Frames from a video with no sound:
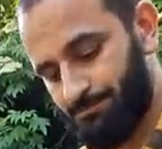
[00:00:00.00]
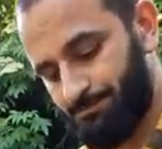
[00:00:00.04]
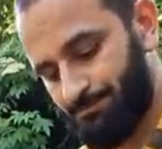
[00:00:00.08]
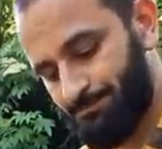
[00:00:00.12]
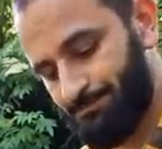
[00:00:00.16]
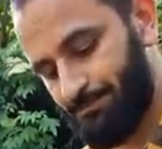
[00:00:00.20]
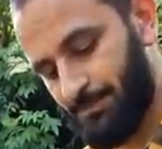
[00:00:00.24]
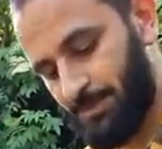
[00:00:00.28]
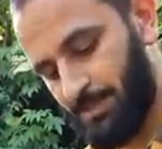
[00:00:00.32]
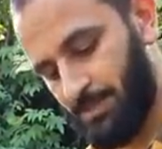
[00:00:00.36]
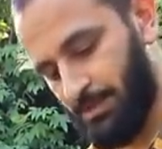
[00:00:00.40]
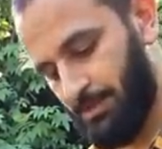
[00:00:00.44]

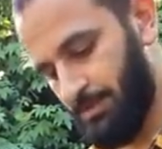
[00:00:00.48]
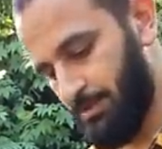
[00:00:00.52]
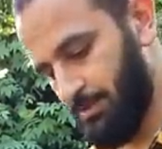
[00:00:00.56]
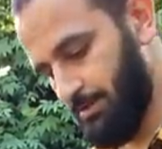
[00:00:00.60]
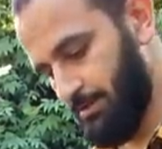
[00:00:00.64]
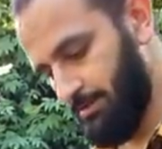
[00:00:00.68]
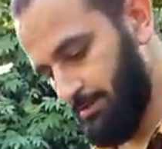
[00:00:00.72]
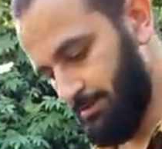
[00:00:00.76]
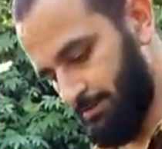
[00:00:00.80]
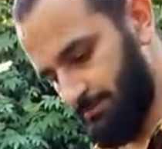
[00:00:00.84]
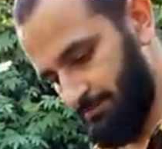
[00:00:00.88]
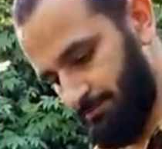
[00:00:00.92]

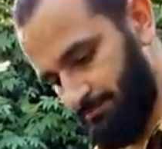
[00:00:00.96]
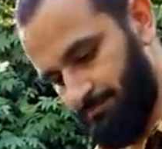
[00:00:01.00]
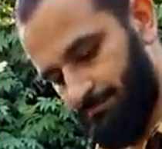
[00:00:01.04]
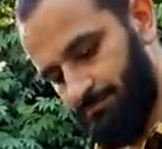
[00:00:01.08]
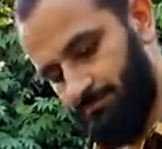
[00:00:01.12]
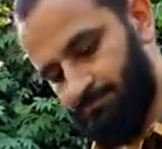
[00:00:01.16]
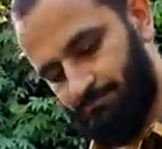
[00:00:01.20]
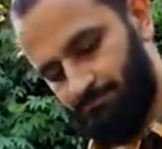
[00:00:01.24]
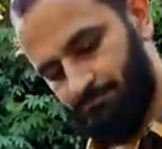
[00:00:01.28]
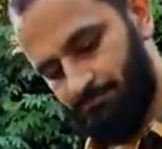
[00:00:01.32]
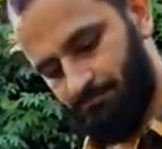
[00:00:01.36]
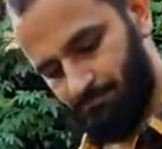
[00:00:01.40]

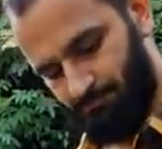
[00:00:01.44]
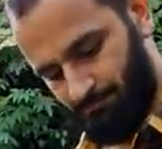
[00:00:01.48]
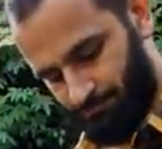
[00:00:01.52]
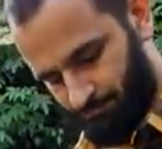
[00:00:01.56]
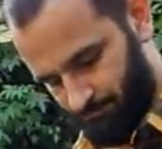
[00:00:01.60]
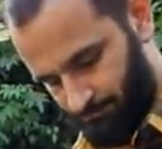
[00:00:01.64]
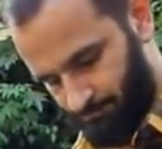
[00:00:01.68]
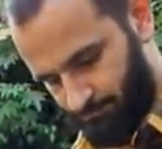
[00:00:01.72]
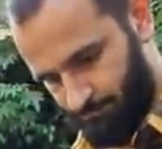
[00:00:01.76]
(silence)